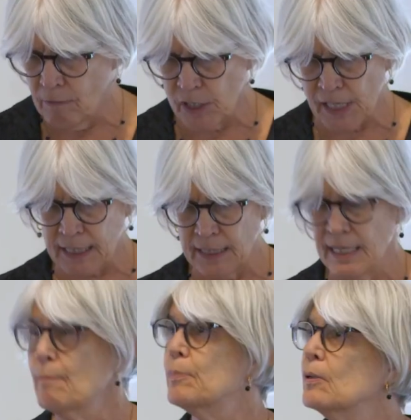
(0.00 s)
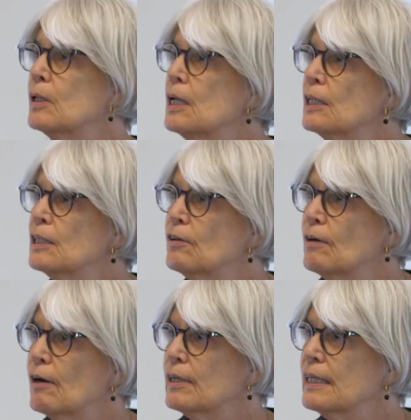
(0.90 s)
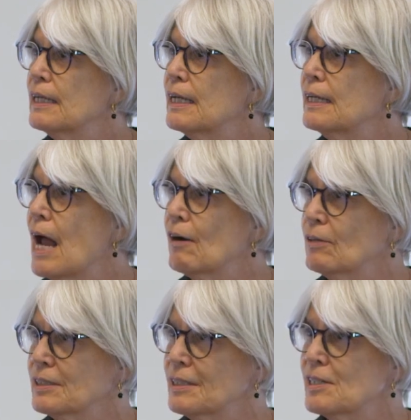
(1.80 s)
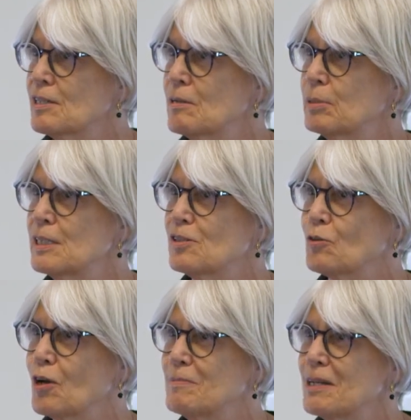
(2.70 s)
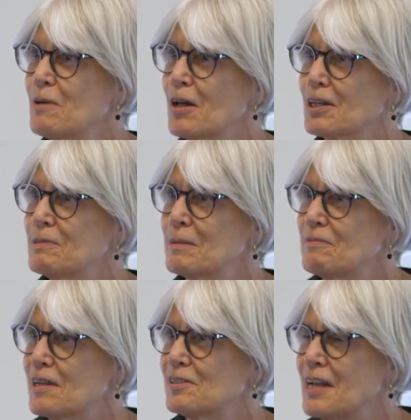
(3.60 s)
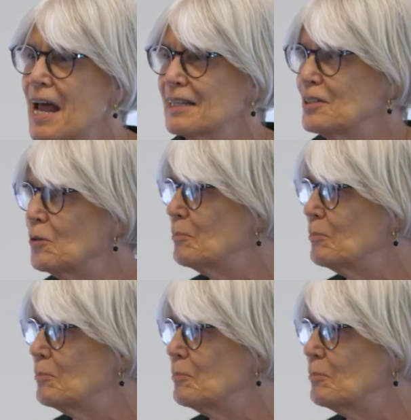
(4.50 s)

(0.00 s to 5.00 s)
of the Second Temple Literary Inheritance. Please join me in welcoming Professor Natalie